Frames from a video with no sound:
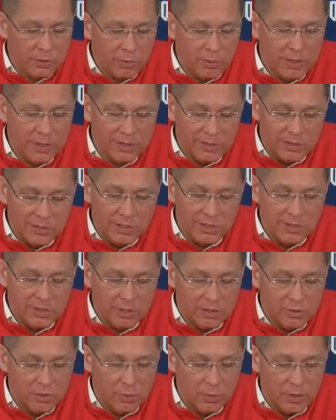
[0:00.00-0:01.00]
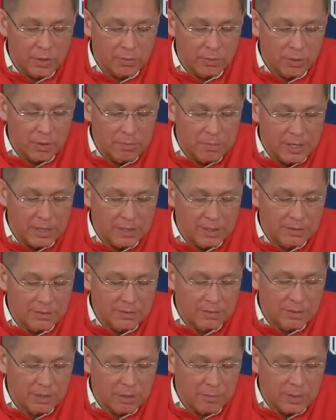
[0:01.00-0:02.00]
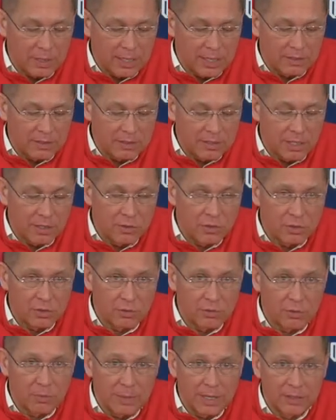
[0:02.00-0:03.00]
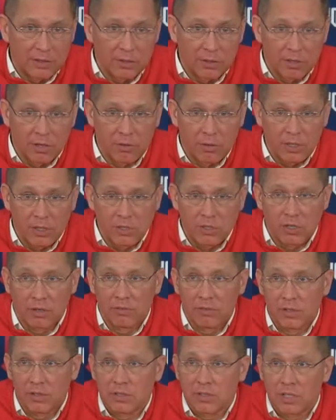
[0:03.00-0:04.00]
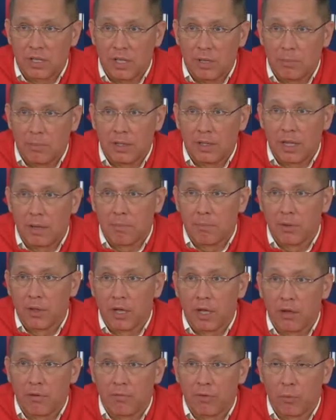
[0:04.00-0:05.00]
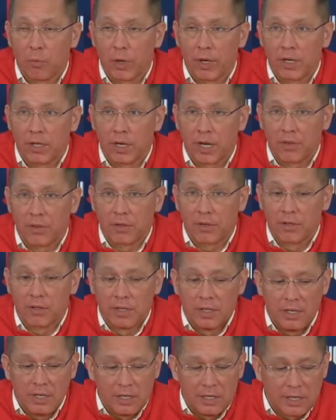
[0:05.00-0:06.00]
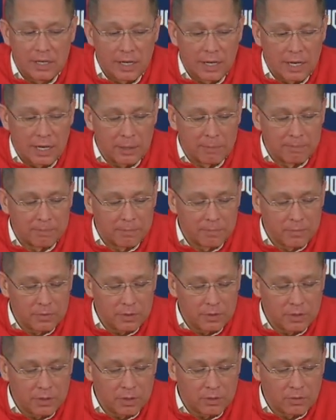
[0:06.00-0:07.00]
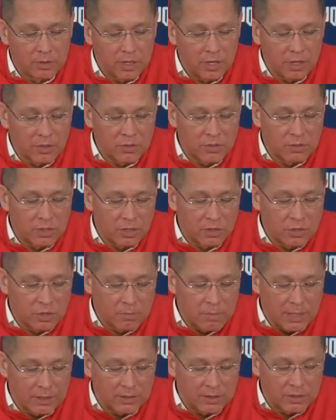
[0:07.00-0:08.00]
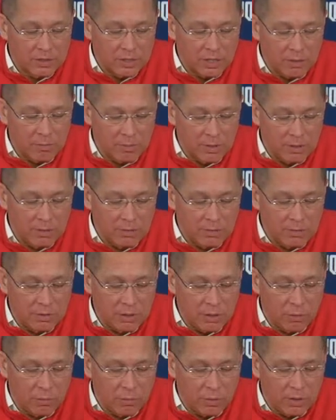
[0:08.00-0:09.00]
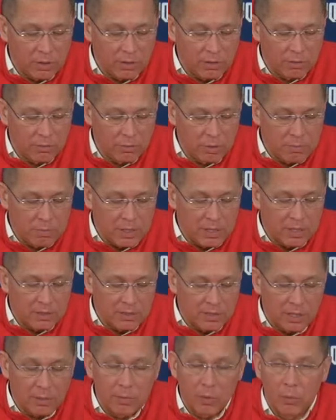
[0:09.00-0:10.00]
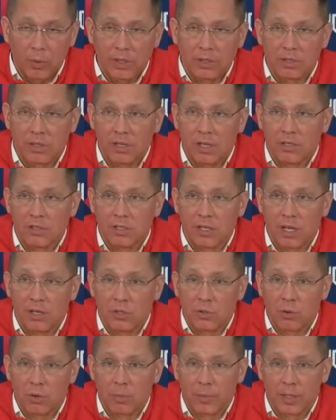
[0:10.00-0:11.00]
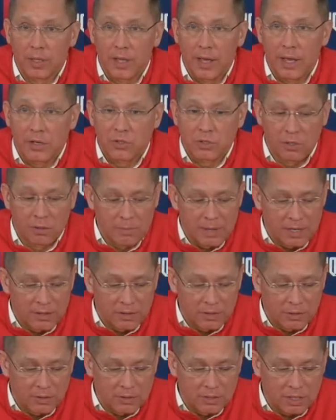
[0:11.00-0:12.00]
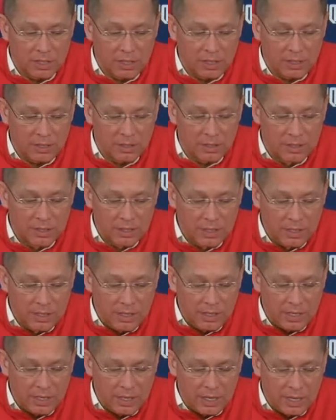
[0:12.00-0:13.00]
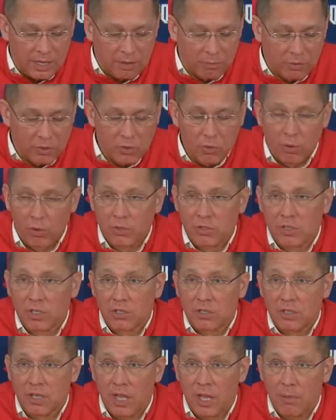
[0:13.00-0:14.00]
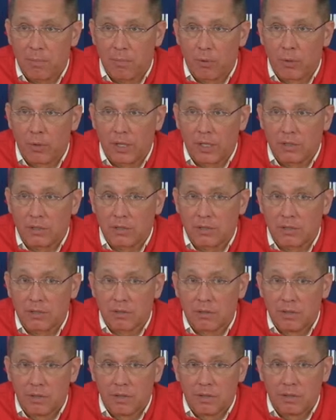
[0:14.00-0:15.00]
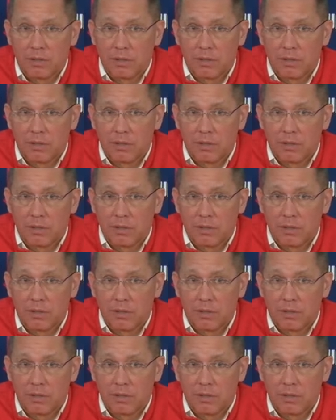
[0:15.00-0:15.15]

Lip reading: you? 20 assists on 23 buckets, I mean, that tells you about the cohesion of this team and them playing for one another. It also tells you about this team that, we beat a team that went to the NCAA tournament last year by 13, and we scored 68 points.